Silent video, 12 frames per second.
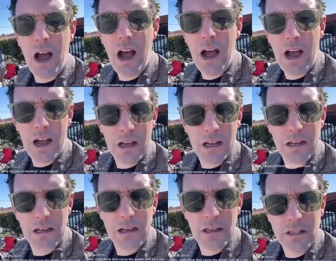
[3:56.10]

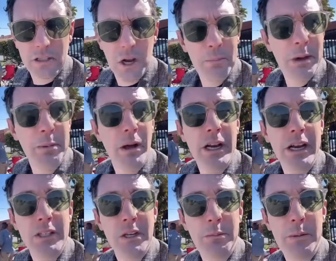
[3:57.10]
Uh, some people are
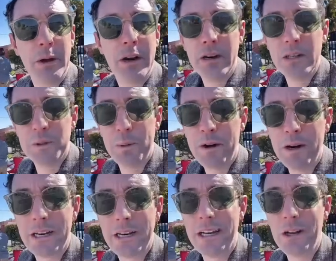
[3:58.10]
here, some people are here in
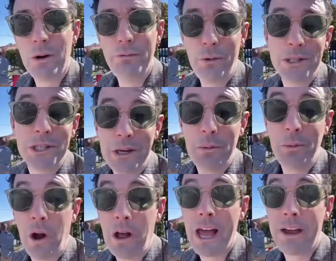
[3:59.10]
spirit. And, you know,
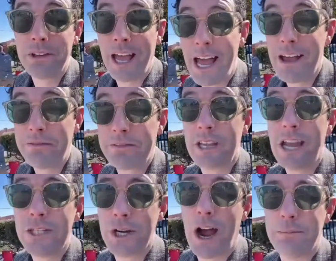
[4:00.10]
unfortunately, we all have to have
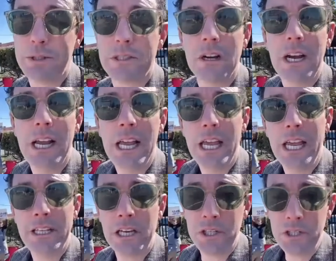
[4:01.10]
day jobs in